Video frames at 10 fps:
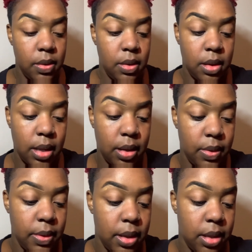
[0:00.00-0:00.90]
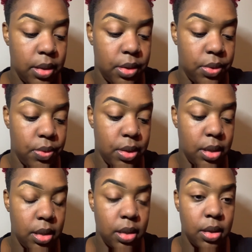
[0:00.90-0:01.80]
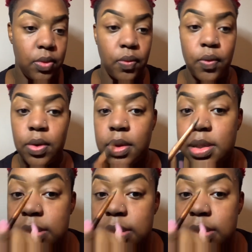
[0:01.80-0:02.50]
And I go ahead and do it for this